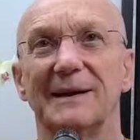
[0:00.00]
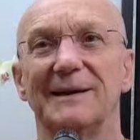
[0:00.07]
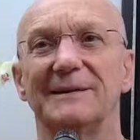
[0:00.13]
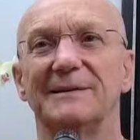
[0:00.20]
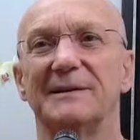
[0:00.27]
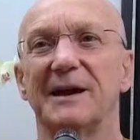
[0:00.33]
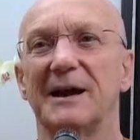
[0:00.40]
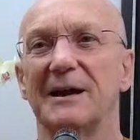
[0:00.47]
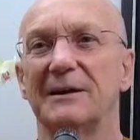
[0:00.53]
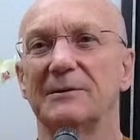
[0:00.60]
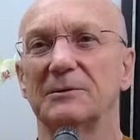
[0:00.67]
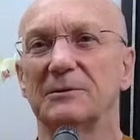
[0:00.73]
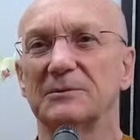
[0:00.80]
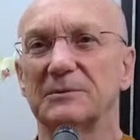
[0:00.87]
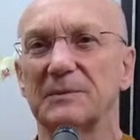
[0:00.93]

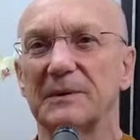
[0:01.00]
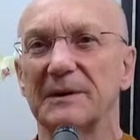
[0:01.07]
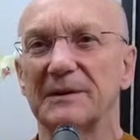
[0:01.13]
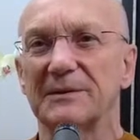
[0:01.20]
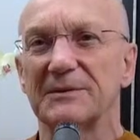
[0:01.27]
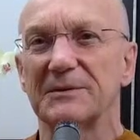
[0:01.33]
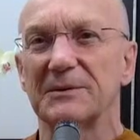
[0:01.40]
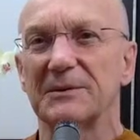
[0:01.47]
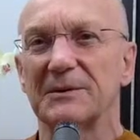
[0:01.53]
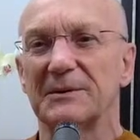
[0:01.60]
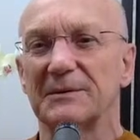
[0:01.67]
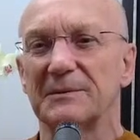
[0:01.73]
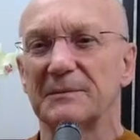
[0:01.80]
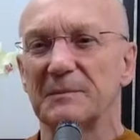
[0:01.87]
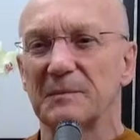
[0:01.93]
entangled with
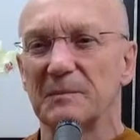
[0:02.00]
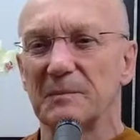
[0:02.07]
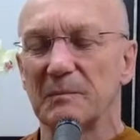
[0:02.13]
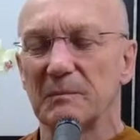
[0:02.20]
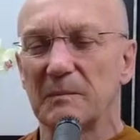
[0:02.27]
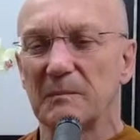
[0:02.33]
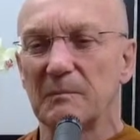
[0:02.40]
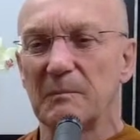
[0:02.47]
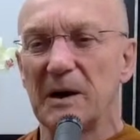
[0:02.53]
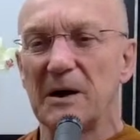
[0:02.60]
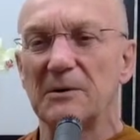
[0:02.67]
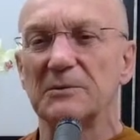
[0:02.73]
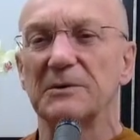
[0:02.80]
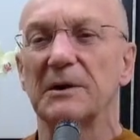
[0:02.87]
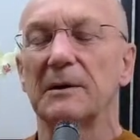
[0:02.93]
or
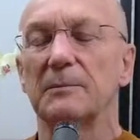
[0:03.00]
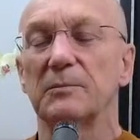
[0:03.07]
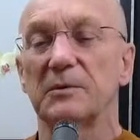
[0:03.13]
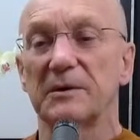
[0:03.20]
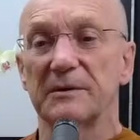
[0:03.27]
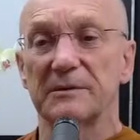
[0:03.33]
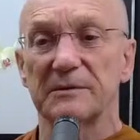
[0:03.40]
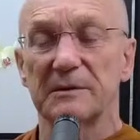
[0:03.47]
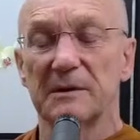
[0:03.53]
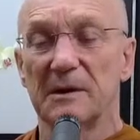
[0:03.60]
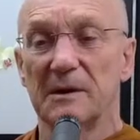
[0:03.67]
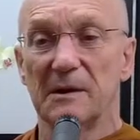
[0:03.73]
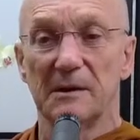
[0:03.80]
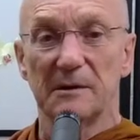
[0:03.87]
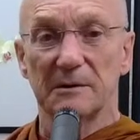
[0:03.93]
bound up with
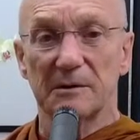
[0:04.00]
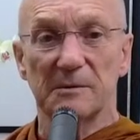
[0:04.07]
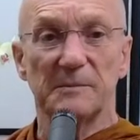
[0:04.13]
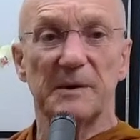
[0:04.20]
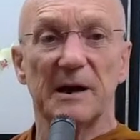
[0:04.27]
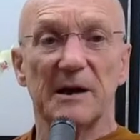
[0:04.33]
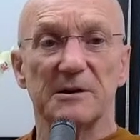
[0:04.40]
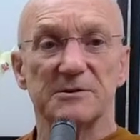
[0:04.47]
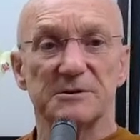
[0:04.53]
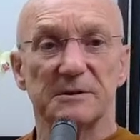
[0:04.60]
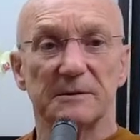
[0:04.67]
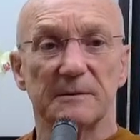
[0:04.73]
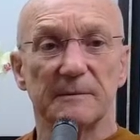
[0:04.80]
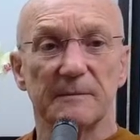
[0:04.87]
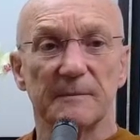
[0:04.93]

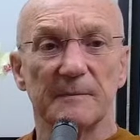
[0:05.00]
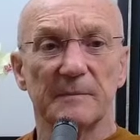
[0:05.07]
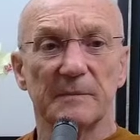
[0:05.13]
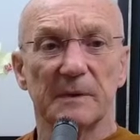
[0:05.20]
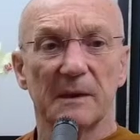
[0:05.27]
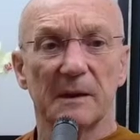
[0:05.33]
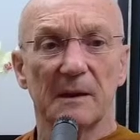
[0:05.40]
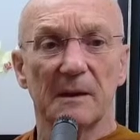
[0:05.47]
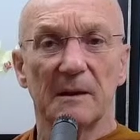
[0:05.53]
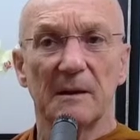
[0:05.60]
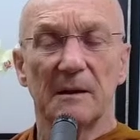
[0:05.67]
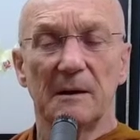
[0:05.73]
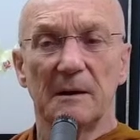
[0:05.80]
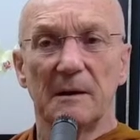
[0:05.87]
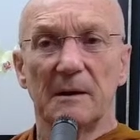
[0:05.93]
compassion.
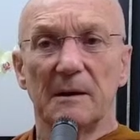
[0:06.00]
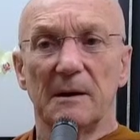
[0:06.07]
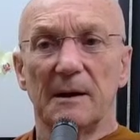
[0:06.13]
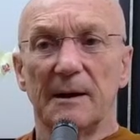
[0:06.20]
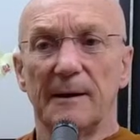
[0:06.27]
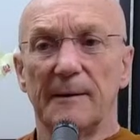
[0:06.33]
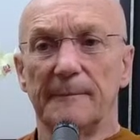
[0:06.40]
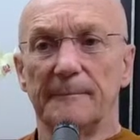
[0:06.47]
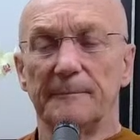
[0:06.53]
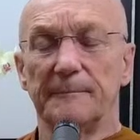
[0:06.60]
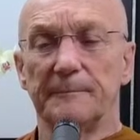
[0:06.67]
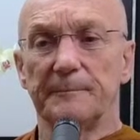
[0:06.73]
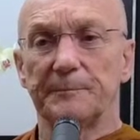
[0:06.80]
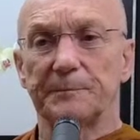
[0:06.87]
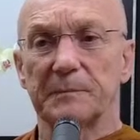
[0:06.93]

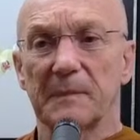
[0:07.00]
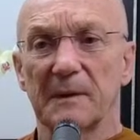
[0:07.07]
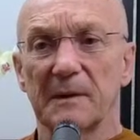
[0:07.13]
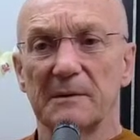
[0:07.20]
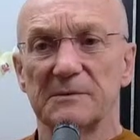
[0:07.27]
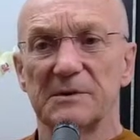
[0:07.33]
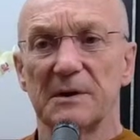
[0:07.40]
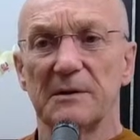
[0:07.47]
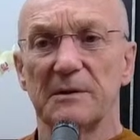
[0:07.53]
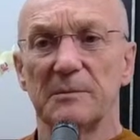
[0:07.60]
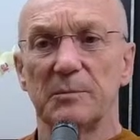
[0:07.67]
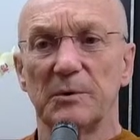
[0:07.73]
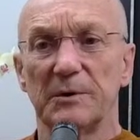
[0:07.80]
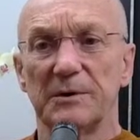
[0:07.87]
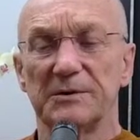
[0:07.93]
Say the
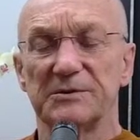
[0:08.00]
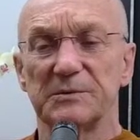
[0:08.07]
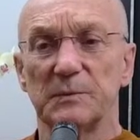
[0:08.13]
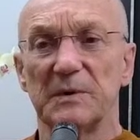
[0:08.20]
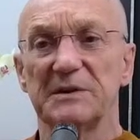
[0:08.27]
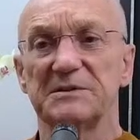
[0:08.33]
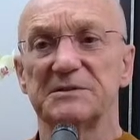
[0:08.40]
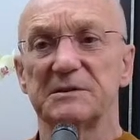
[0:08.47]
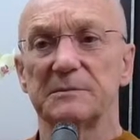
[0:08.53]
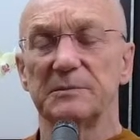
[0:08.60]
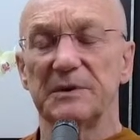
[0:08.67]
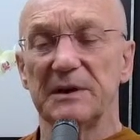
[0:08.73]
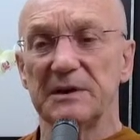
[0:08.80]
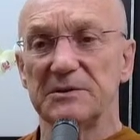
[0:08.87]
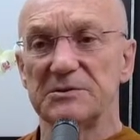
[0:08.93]
Buddha's wisdom
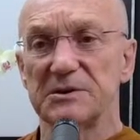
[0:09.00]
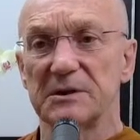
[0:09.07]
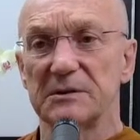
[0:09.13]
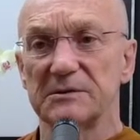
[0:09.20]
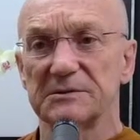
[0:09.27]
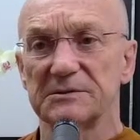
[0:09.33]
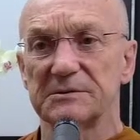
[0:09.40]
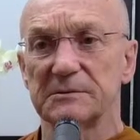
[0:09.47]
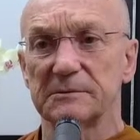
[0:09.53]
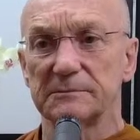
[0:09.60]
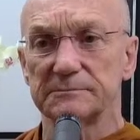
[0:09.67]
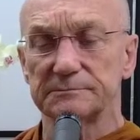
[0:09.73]
teachings